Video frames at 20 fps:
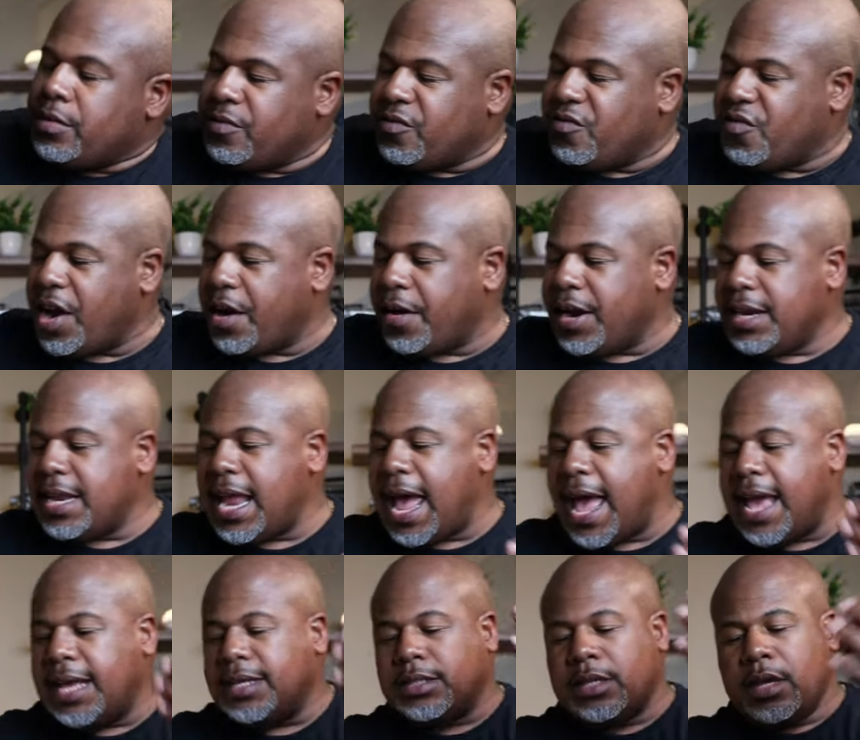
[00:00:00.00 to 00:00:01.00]
Very
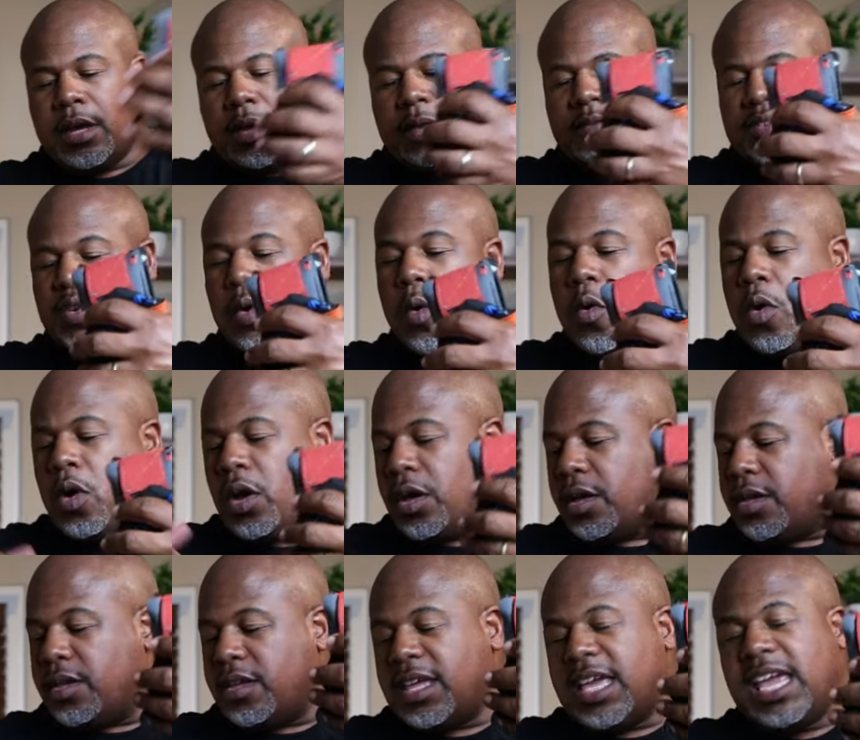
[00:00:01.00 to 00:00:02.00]
nice. So
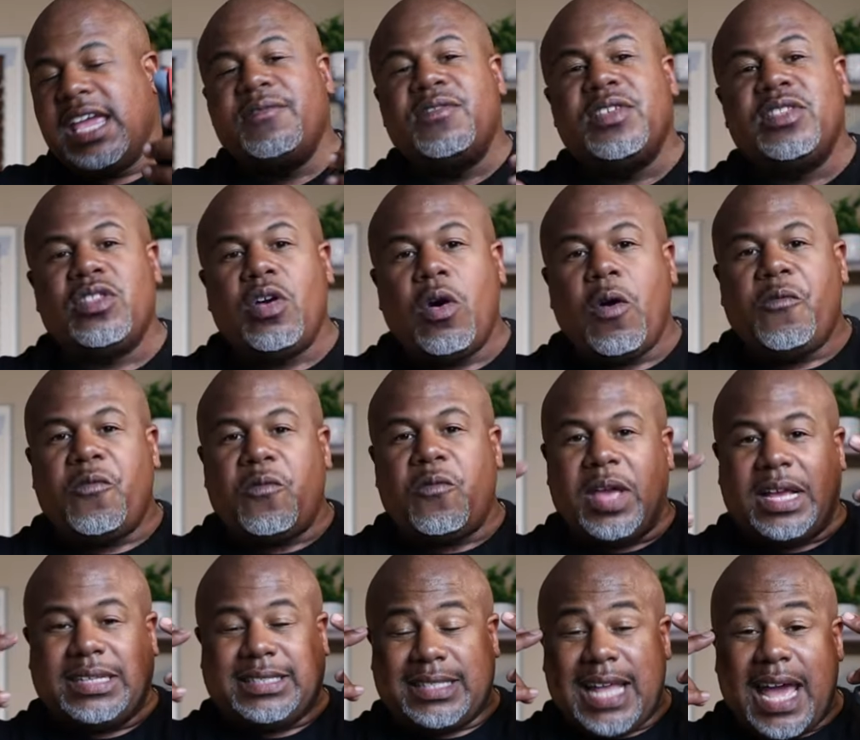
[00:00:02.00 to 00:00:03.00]
even though
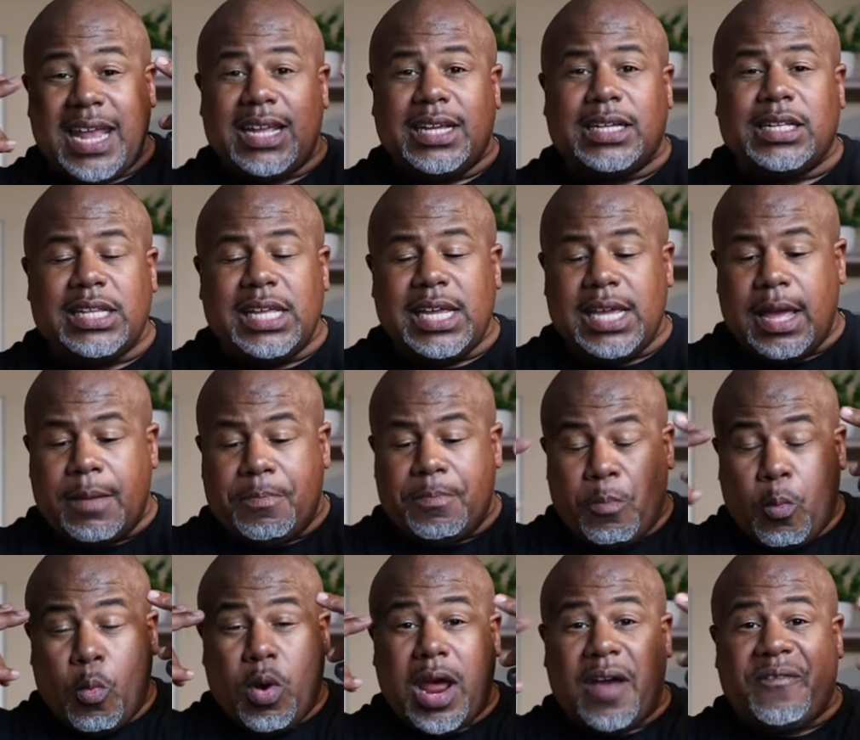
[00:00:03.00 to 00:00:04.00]
aesthetically,
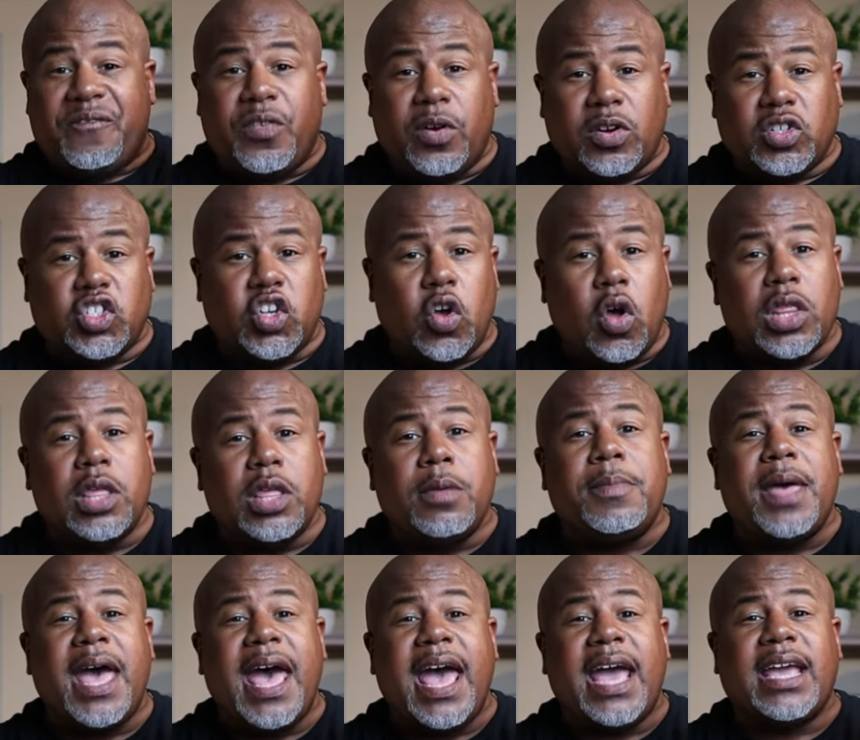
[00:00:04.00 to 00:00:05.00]
when I first saw the
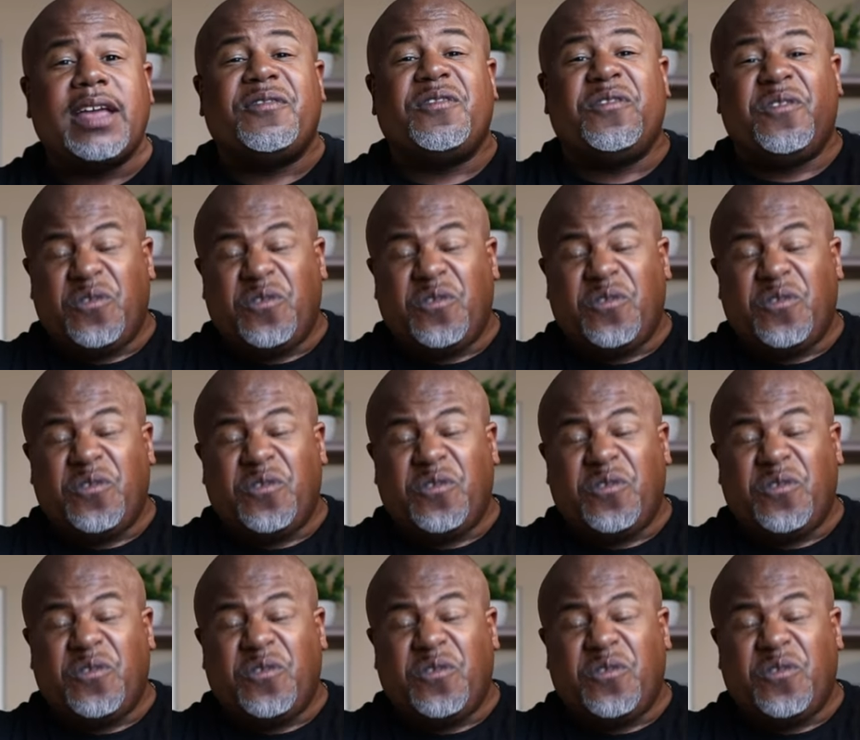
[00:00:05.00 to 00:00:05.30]
bag,